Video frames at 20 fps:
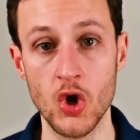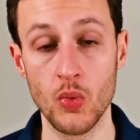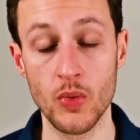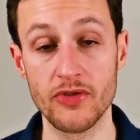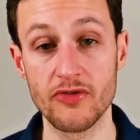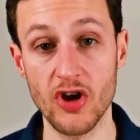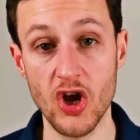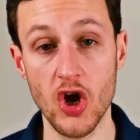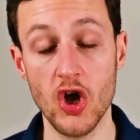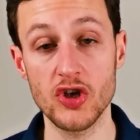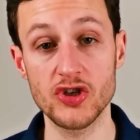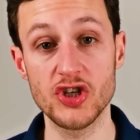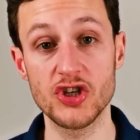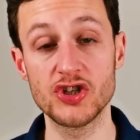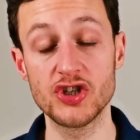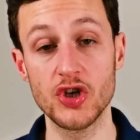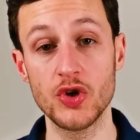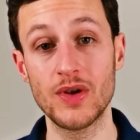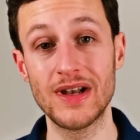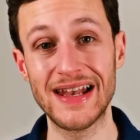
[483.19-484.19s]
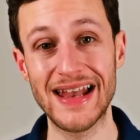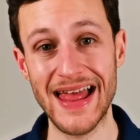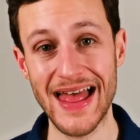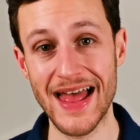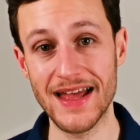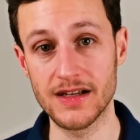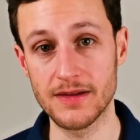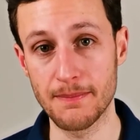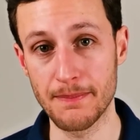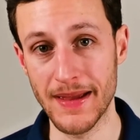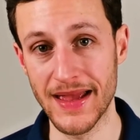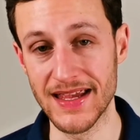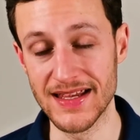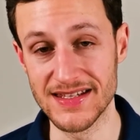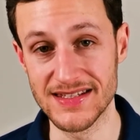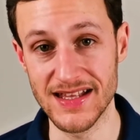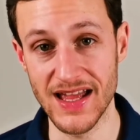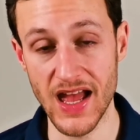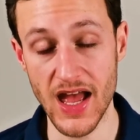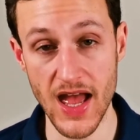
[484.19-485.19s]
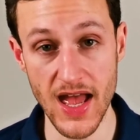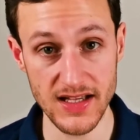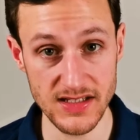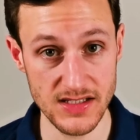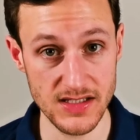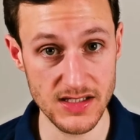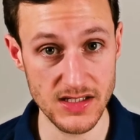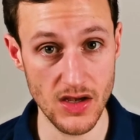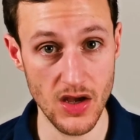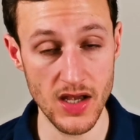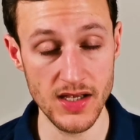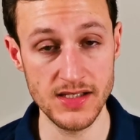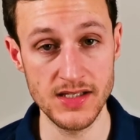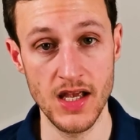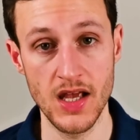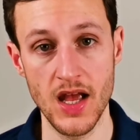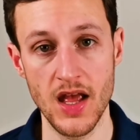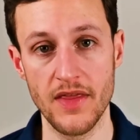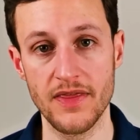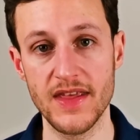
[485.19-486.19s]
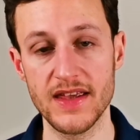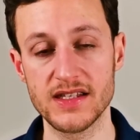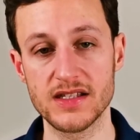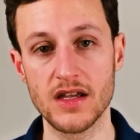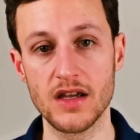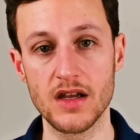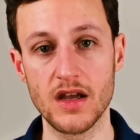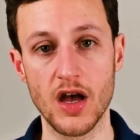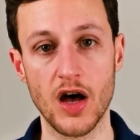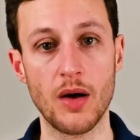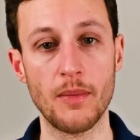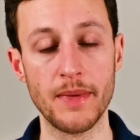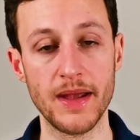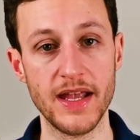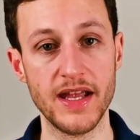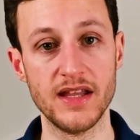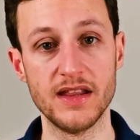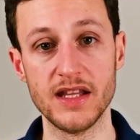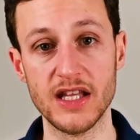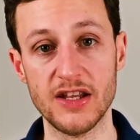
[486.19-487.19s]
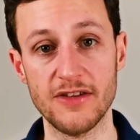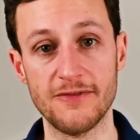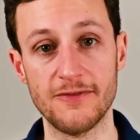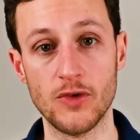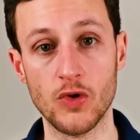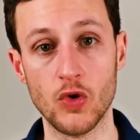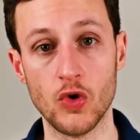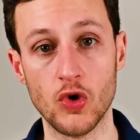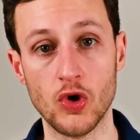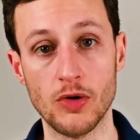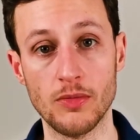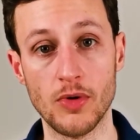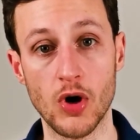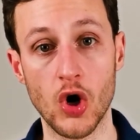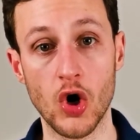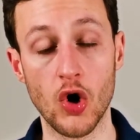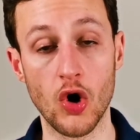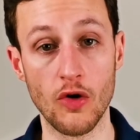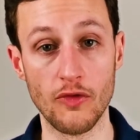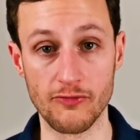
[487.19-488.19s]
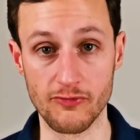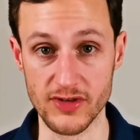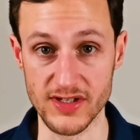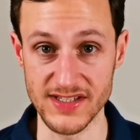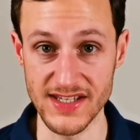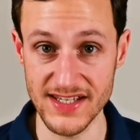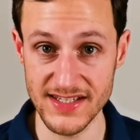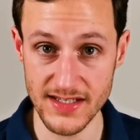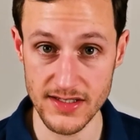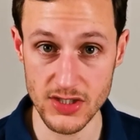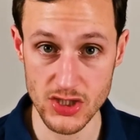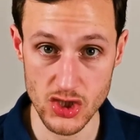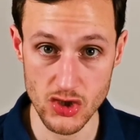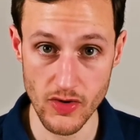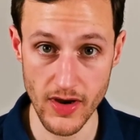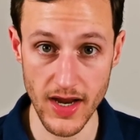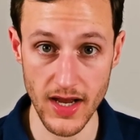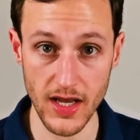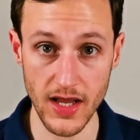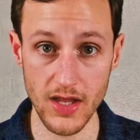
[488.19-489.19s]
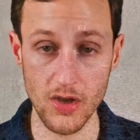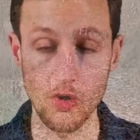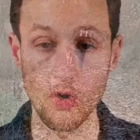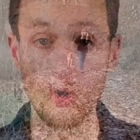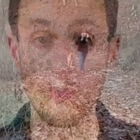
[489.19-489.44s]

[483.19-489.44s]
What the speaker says: With regards to land-based exercise, this can come in the form of resistance training